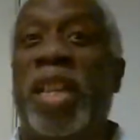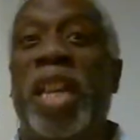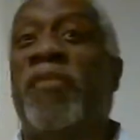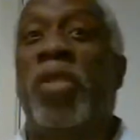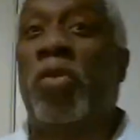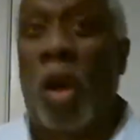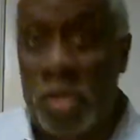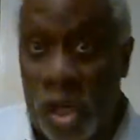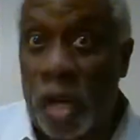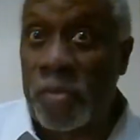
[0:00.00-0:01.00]
if you
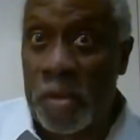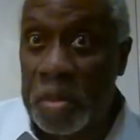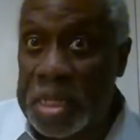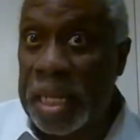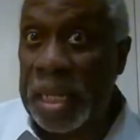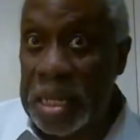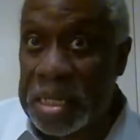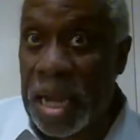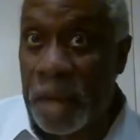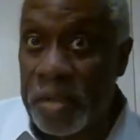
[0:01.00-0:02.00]
don't turn from your sin and
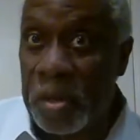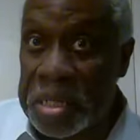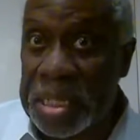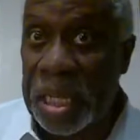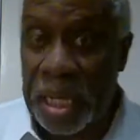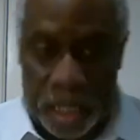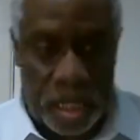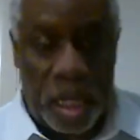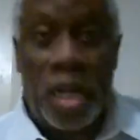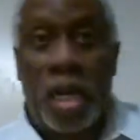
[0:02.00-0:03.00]
stop your
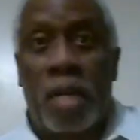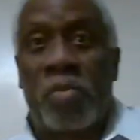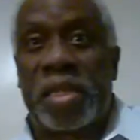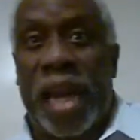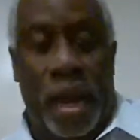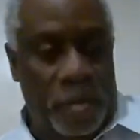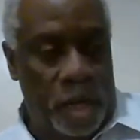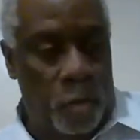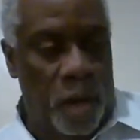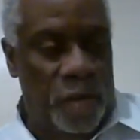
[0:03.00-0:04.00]
sin, but time
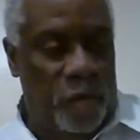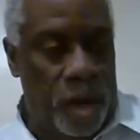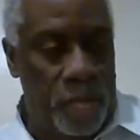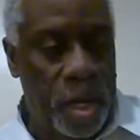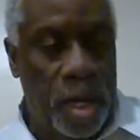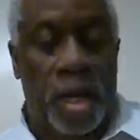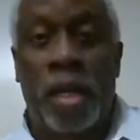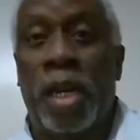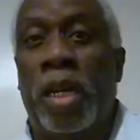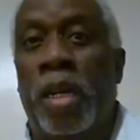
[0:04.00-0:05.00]
get away from
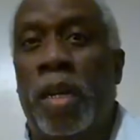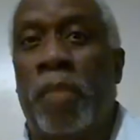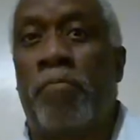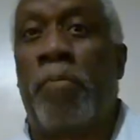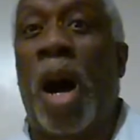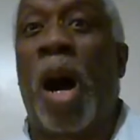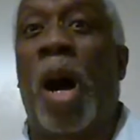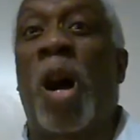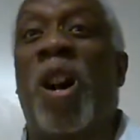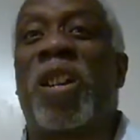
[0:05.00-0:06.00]
me.
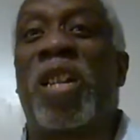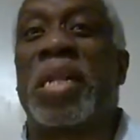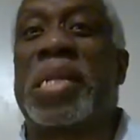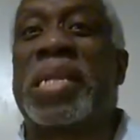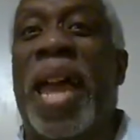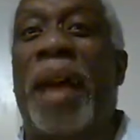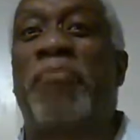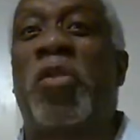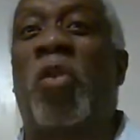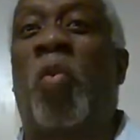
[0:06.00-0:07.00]
Mark
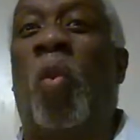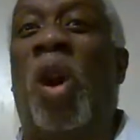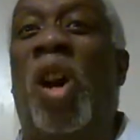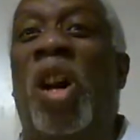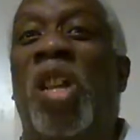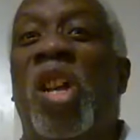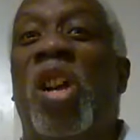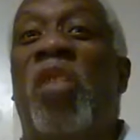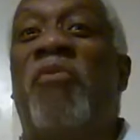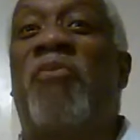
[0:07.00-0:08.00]
chapter 1,
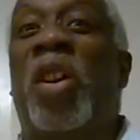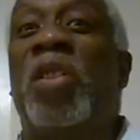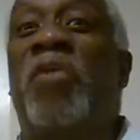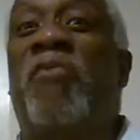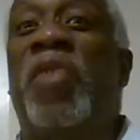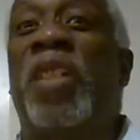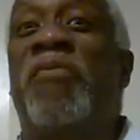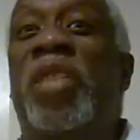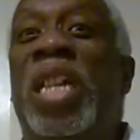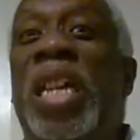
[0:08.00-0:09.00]
verse
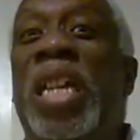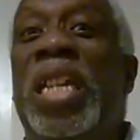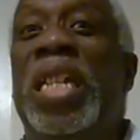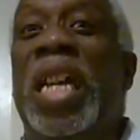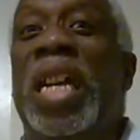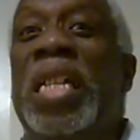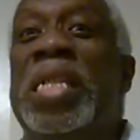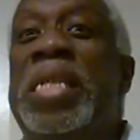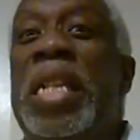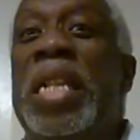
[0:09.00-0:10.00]
15,
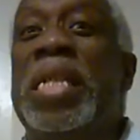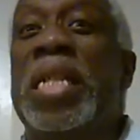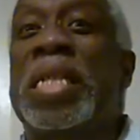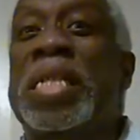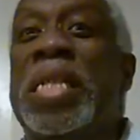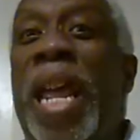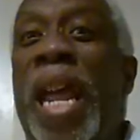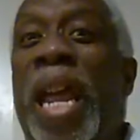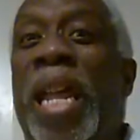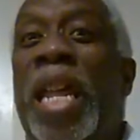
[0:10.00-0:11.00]
Jesus
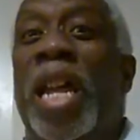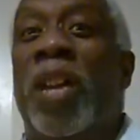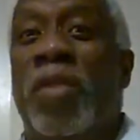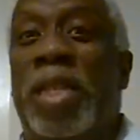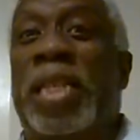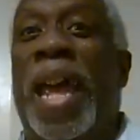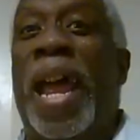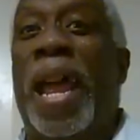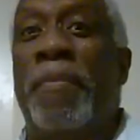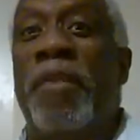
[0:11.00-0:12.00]
said, the
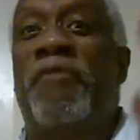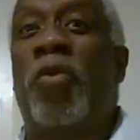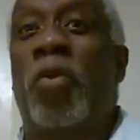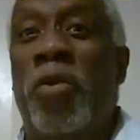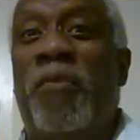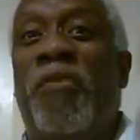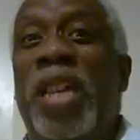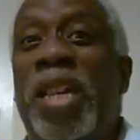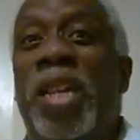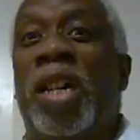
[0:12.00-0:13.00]
time is
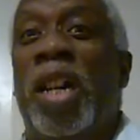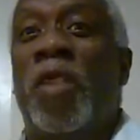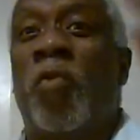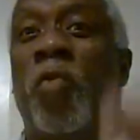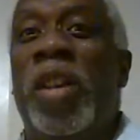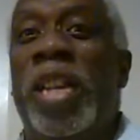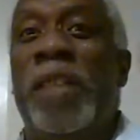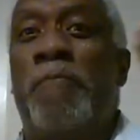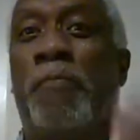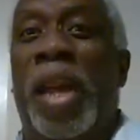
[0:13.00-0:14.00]
fulfilled.
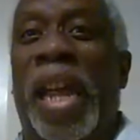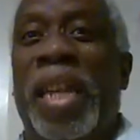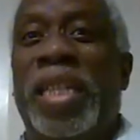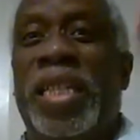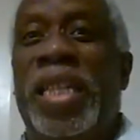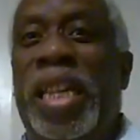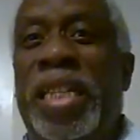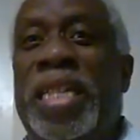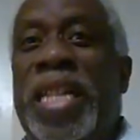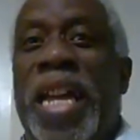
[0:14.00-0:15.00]
Repent
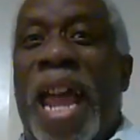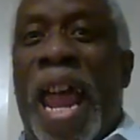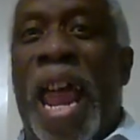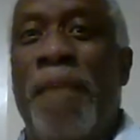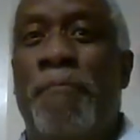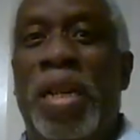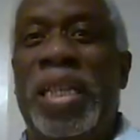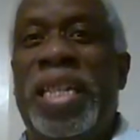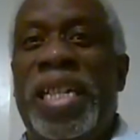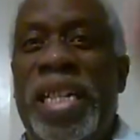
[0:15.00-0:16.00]
ye and
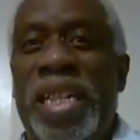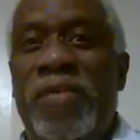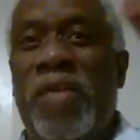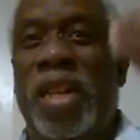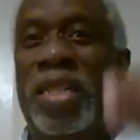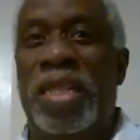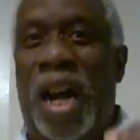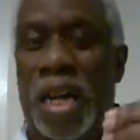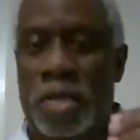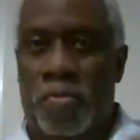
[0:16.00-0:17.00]
believe the
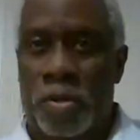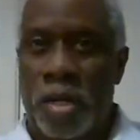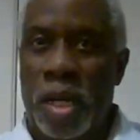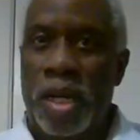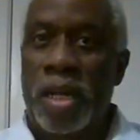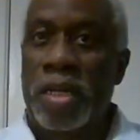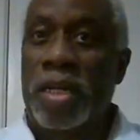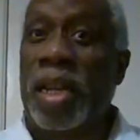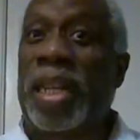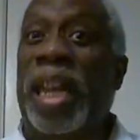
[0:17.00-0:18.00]
gospel.
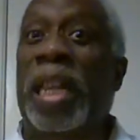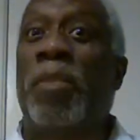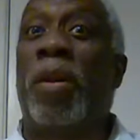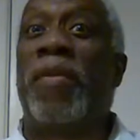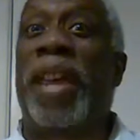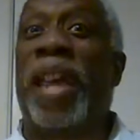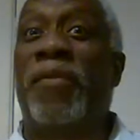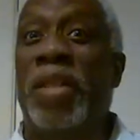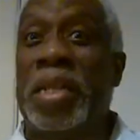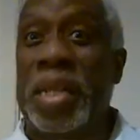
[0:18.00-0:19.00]
The kingdom of
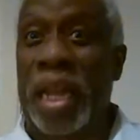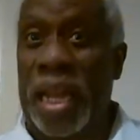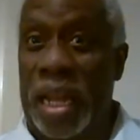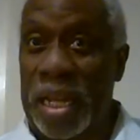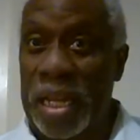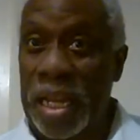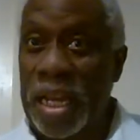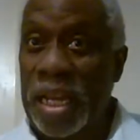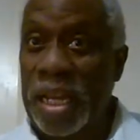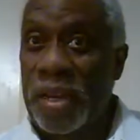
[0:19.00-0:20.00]
heaven is at hand.
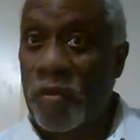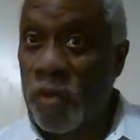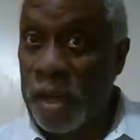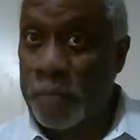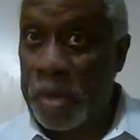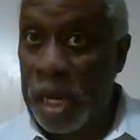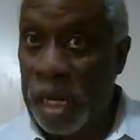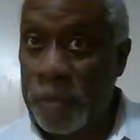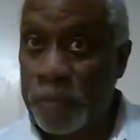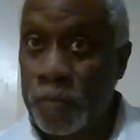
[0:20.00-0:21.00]

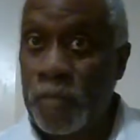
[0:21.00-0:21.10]
Repent.